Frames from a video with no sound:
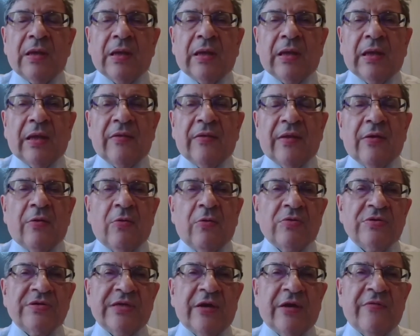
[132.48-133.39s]
There are
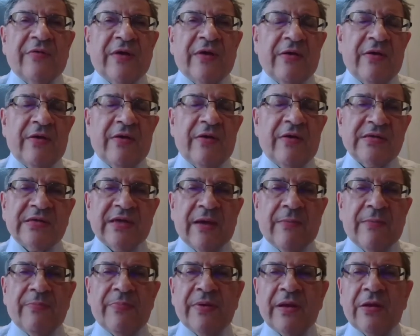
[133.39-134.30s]
also various
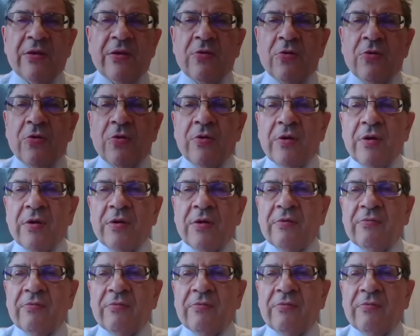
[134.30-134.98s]
company law